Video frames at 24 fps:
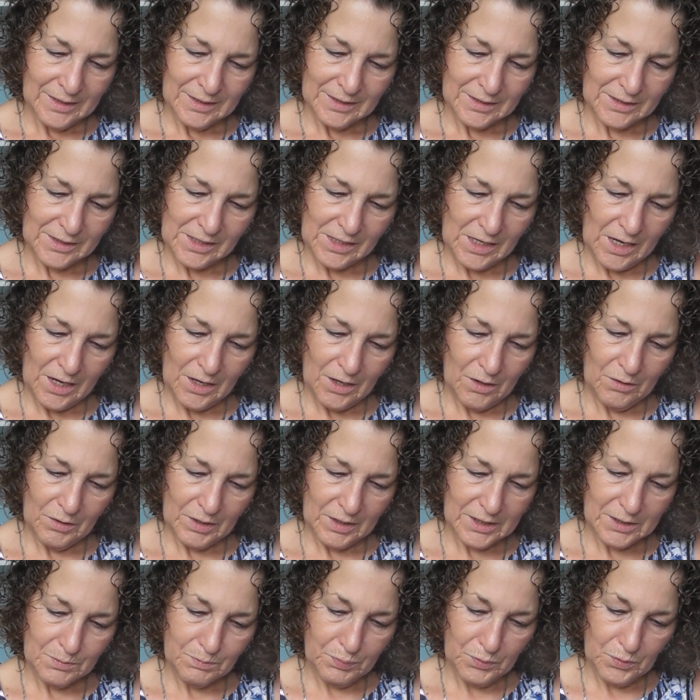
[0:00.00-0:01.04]
So
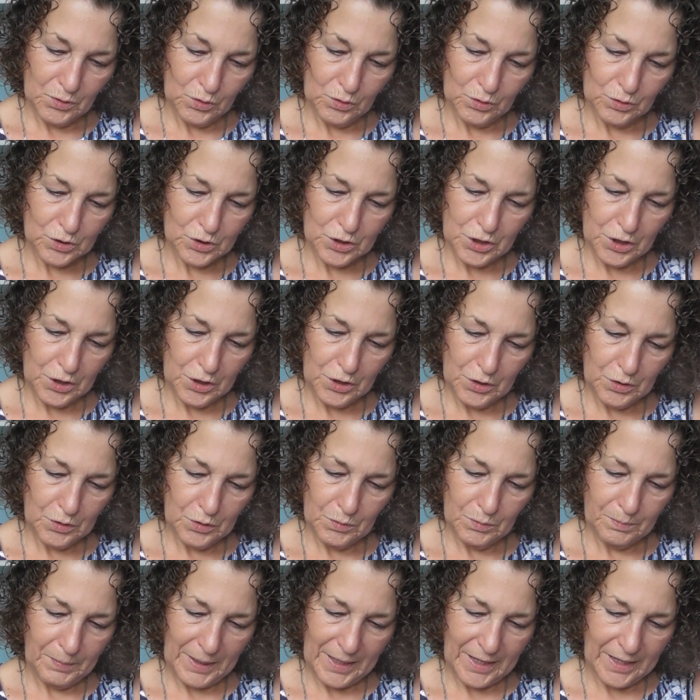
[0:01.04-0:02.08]
it's brought to
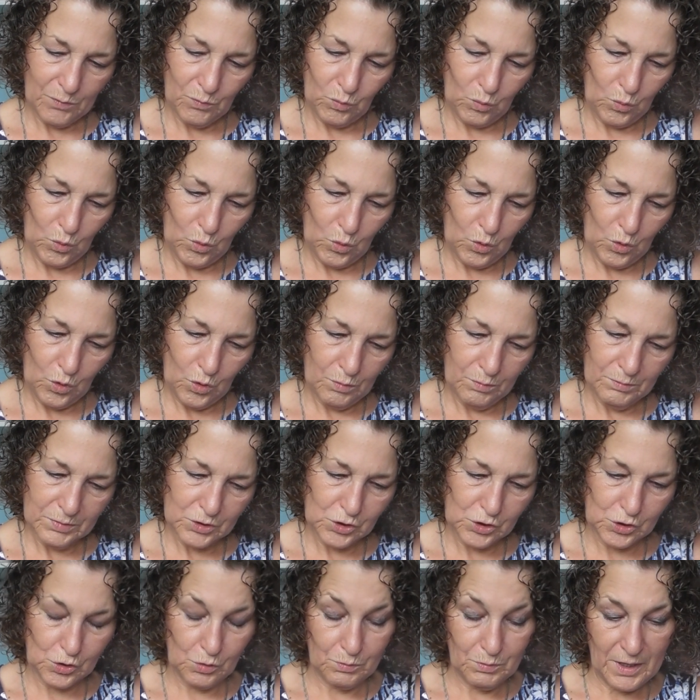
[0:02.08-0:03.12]
you by Warm
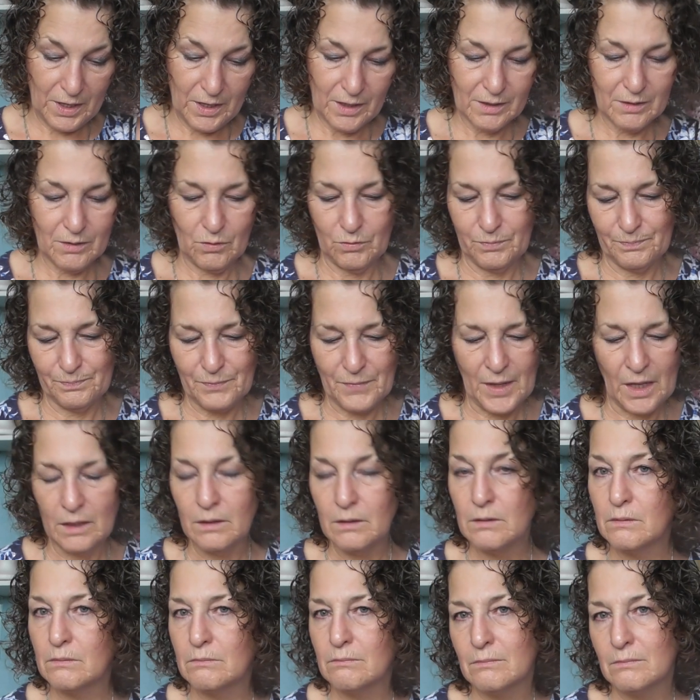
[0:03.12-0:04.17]
Summer. Oh,
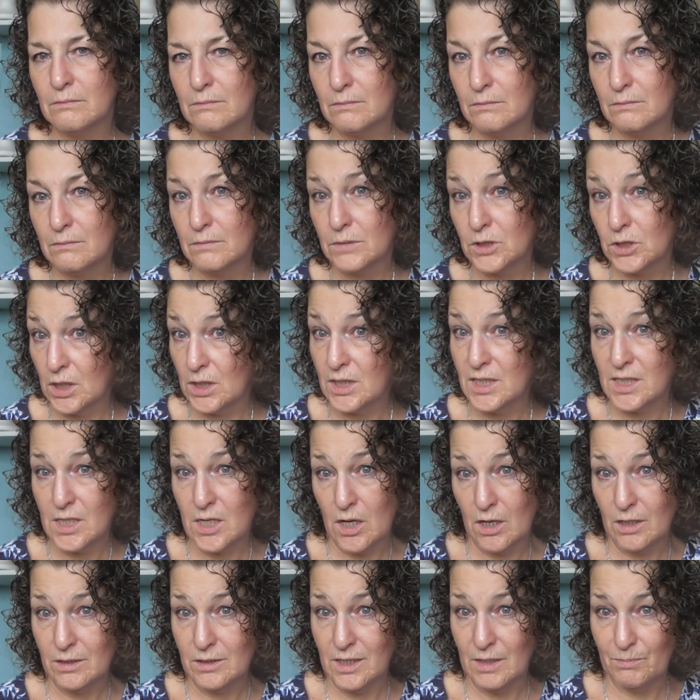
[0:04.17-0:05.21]
shall I
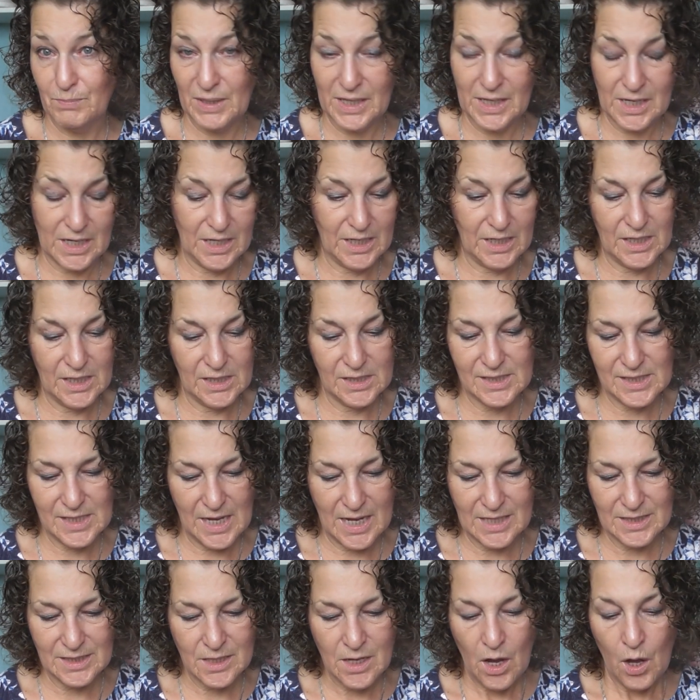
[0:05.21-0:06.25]
start at the beginning? It
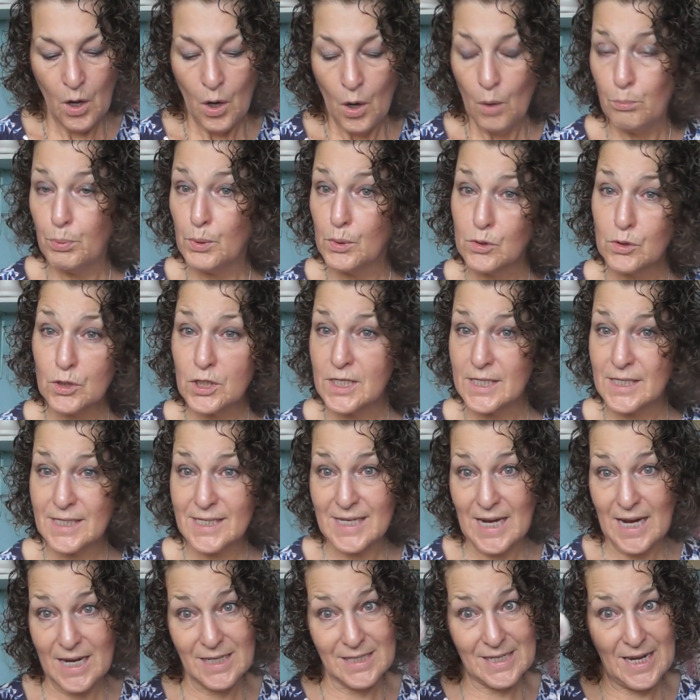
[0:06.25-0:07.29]
says, Born to
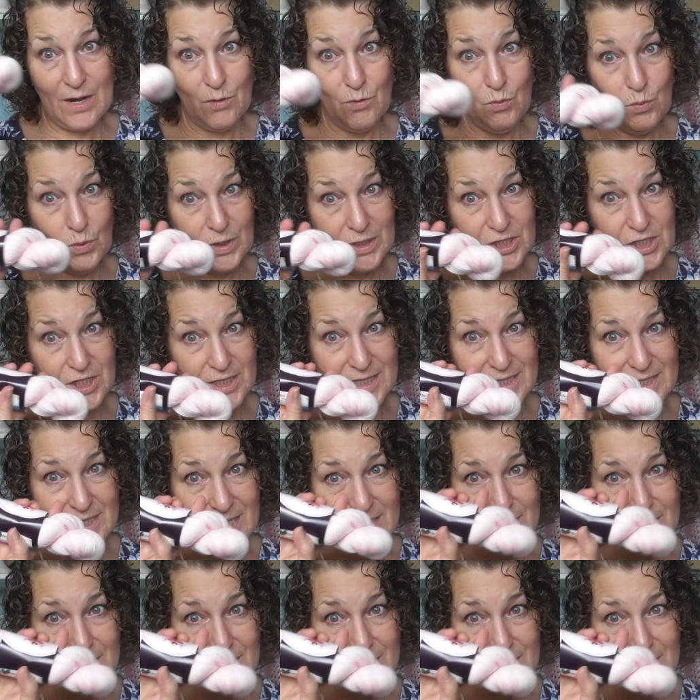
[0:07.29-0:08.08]
Stand Out, which is